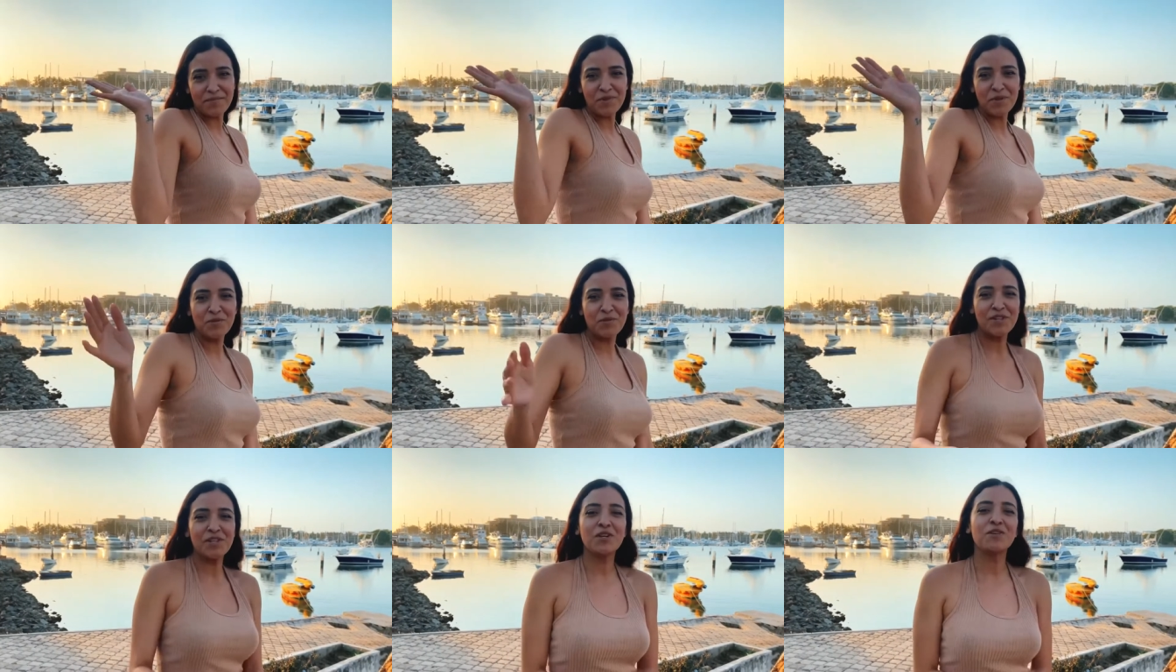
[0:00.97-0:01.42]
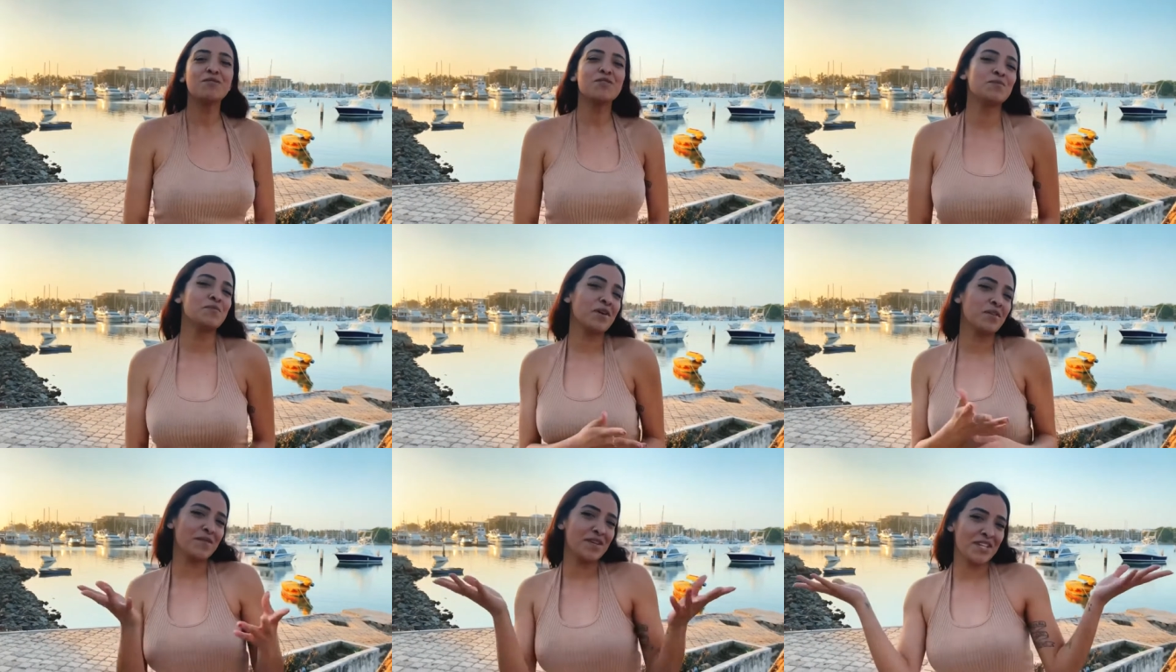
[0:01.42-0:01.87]
Welcome to
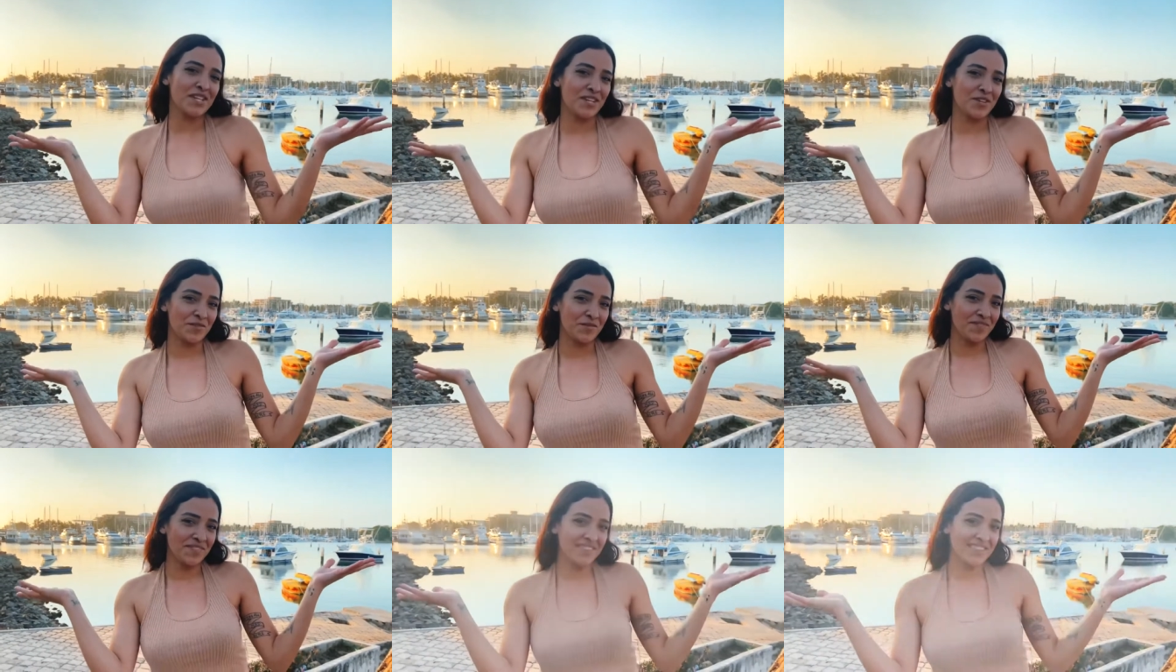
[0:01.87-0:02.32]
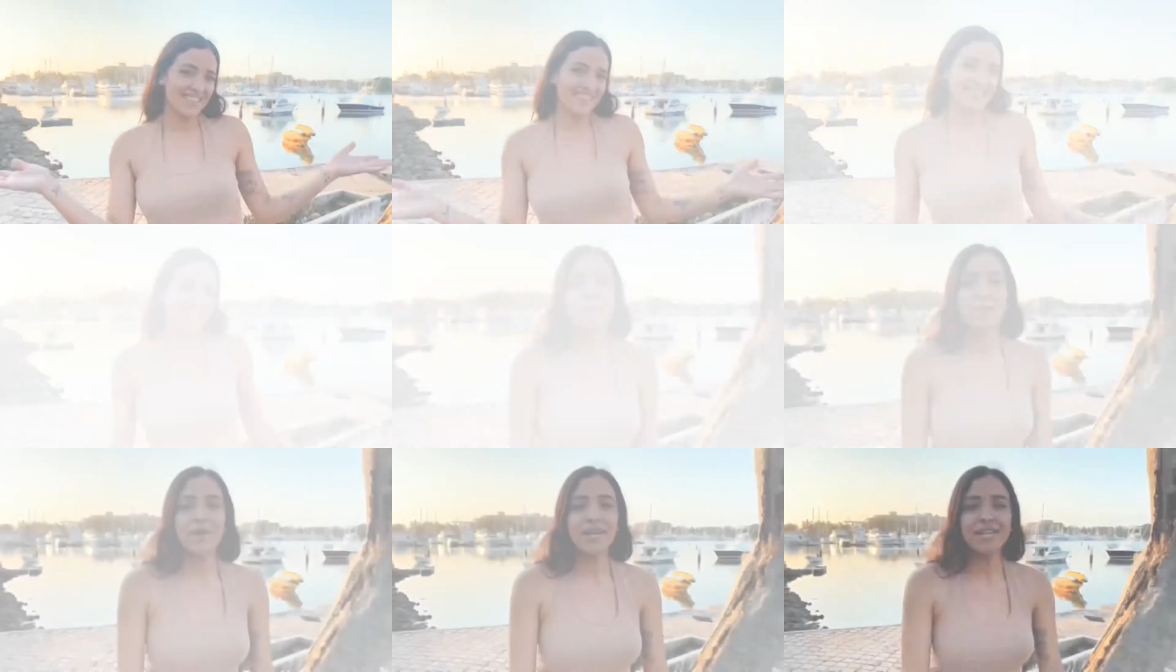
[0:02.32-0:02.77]
my video.
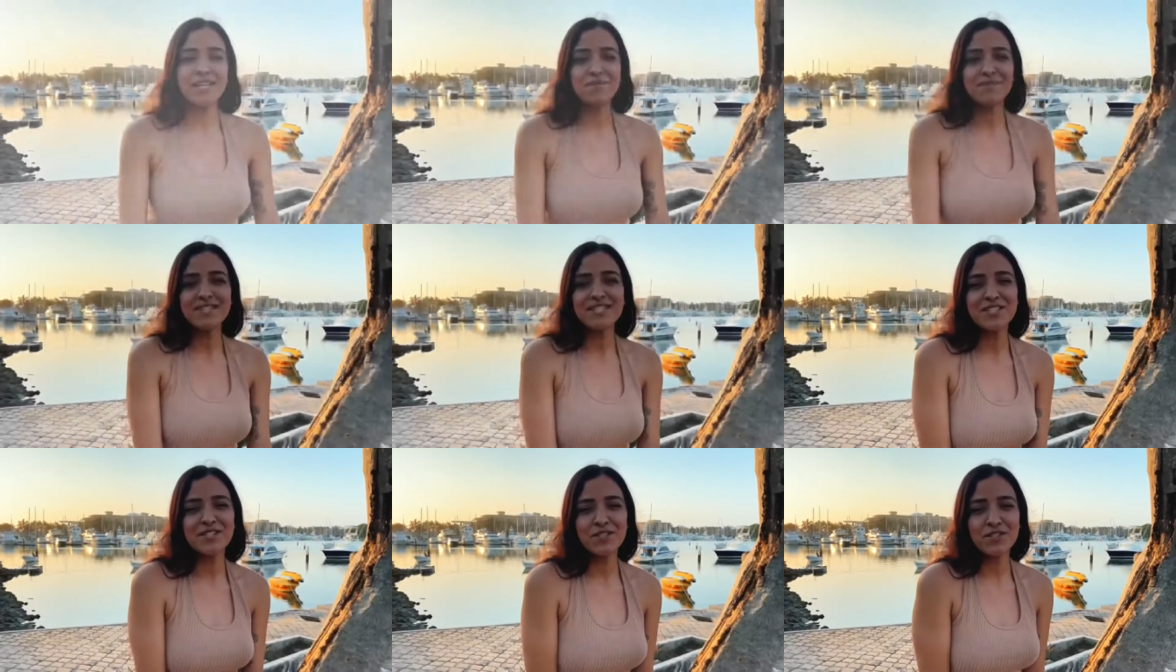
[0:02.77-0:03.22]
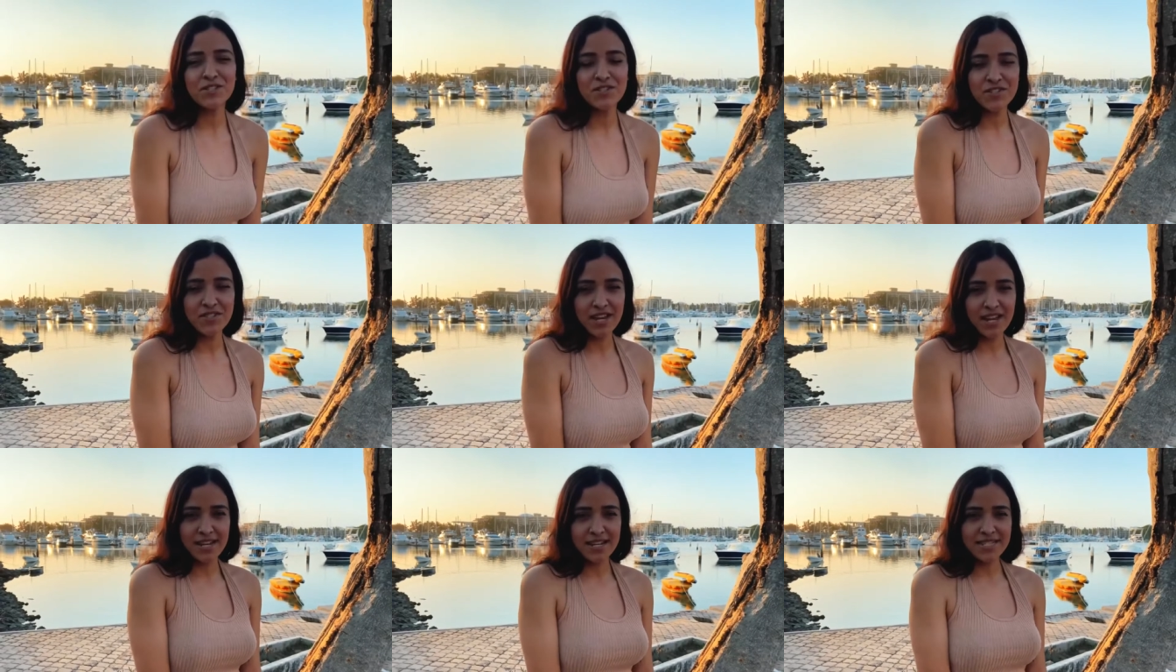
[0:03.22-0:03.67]
My name is Luz
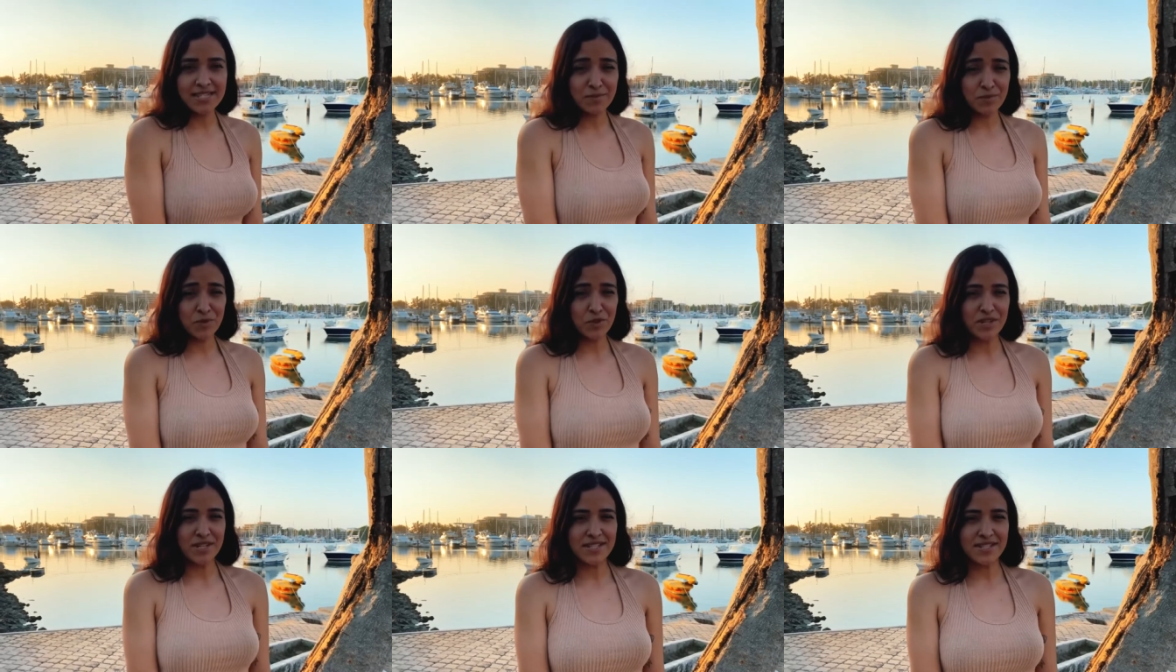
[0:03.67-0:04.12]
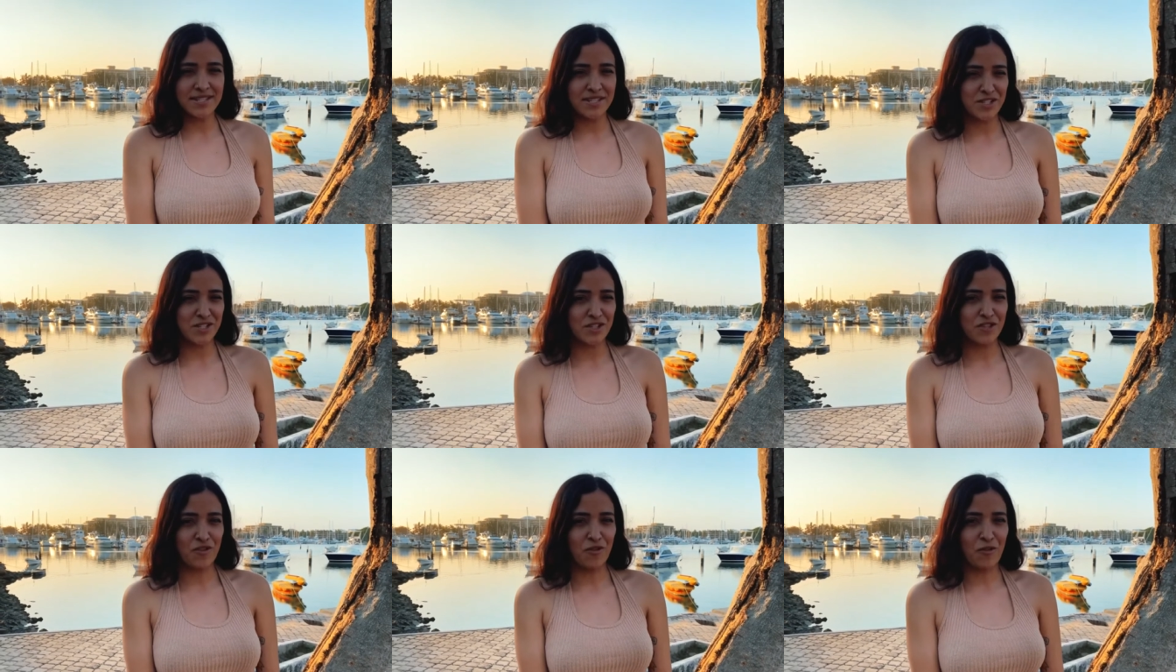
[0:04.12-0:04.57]
Gonzalez, I'm
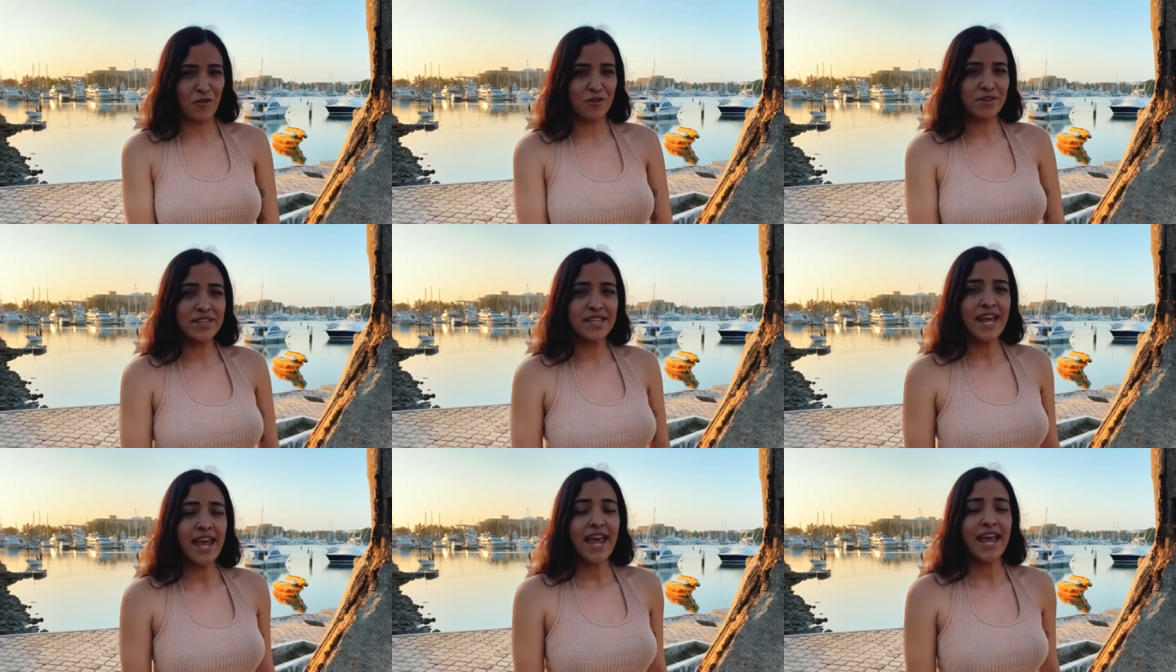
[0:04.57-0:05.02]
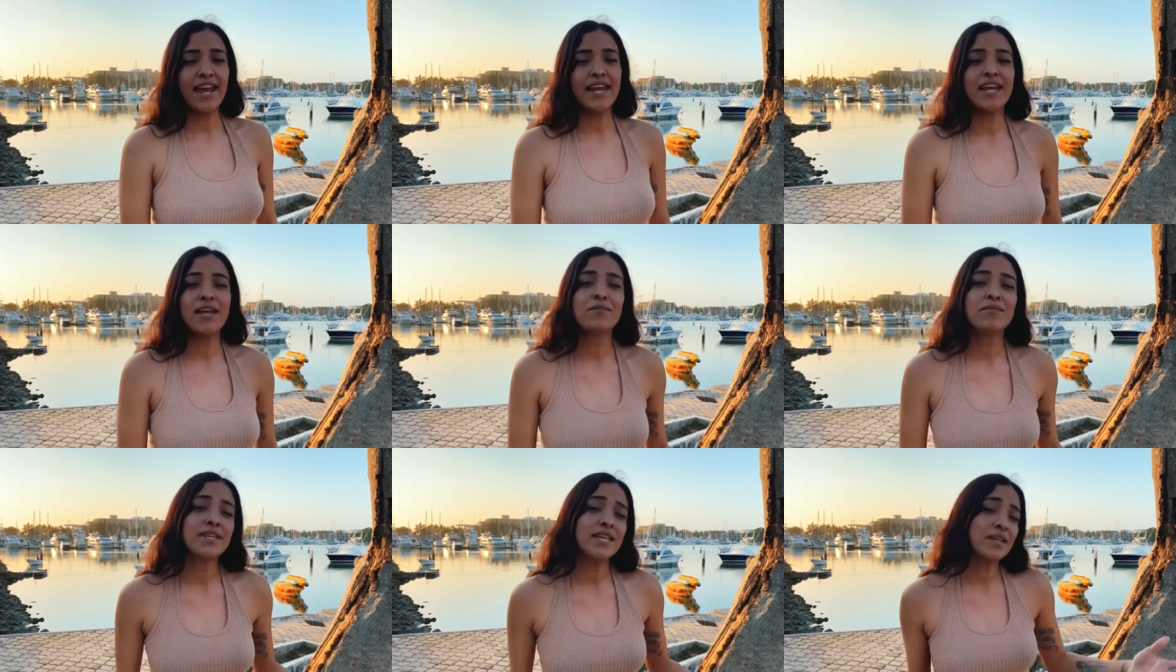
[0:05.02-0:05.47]
26 years old and
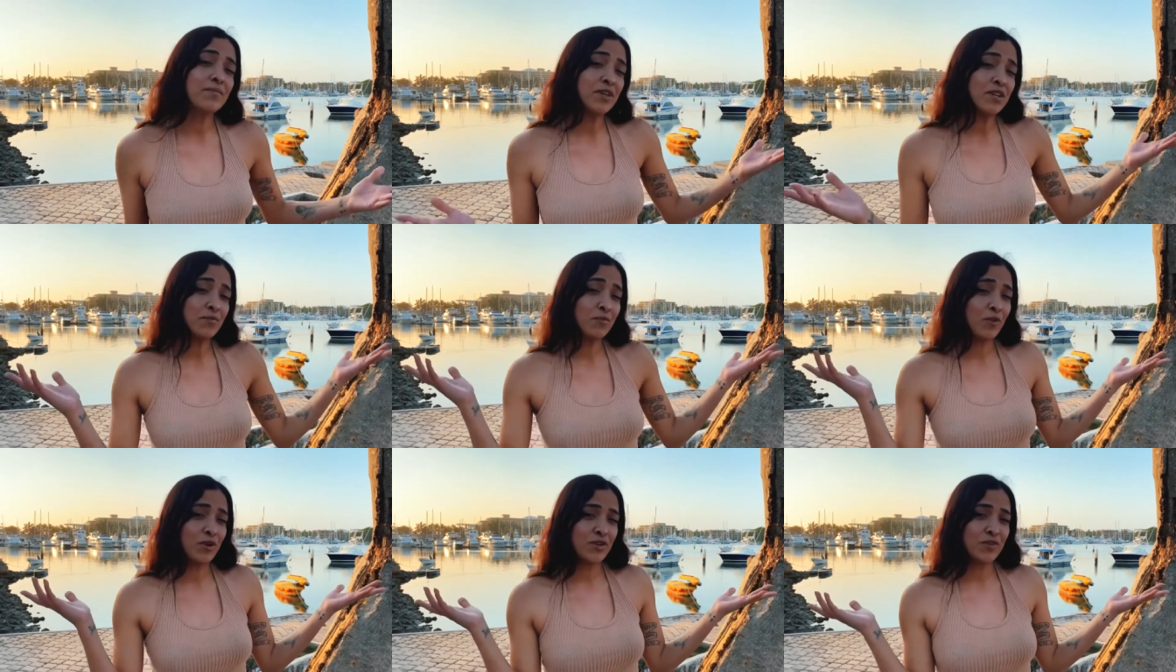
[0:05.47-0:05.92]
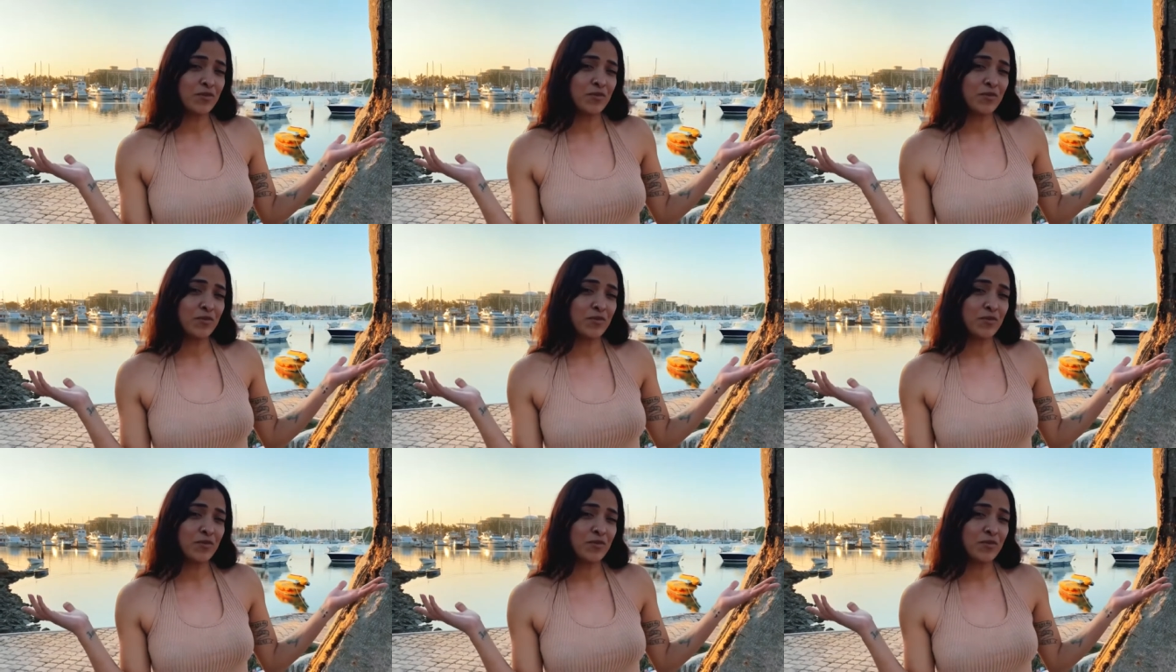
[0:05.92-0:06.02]
I live in Puerto